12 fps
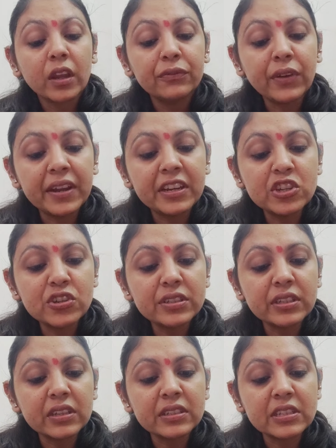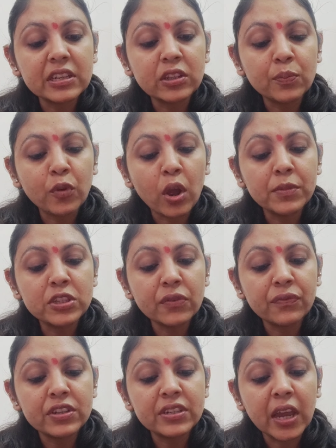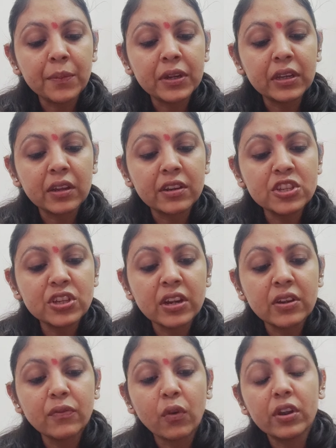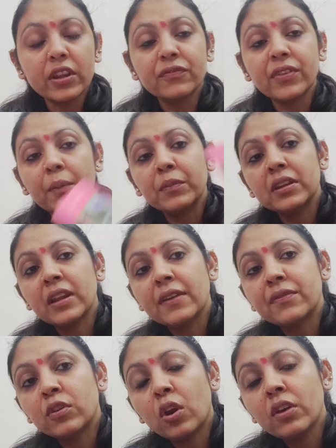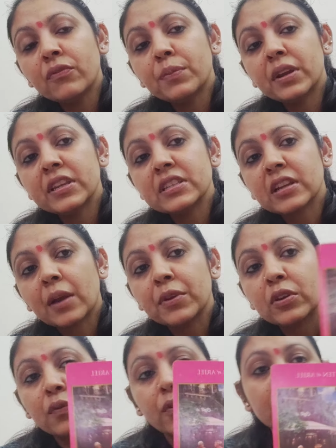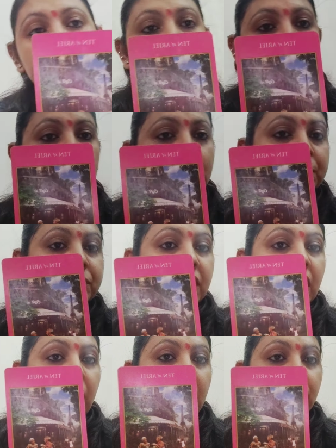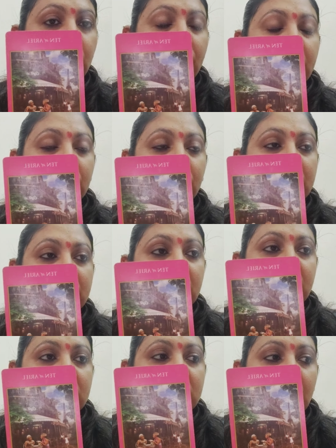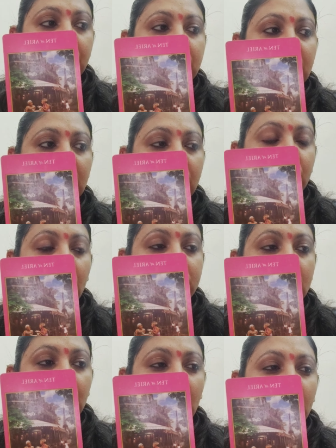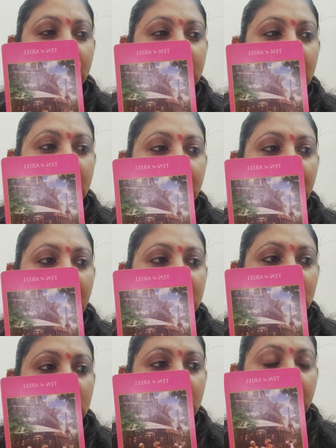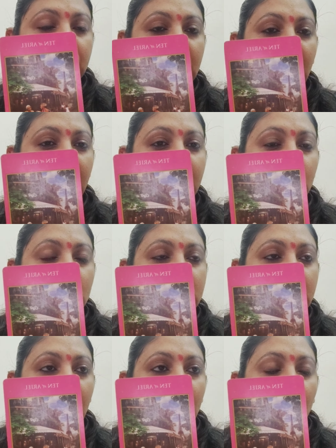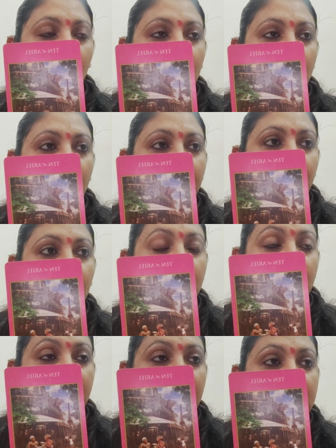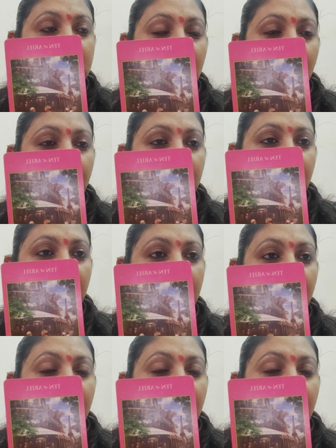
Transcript: Financial success and the promise of retirement, a rich and rewarding family life. A lot of money is coming towards you. If you have invested in something, if you have some kind of saving plans or something, I do see a lot of good returns coming in.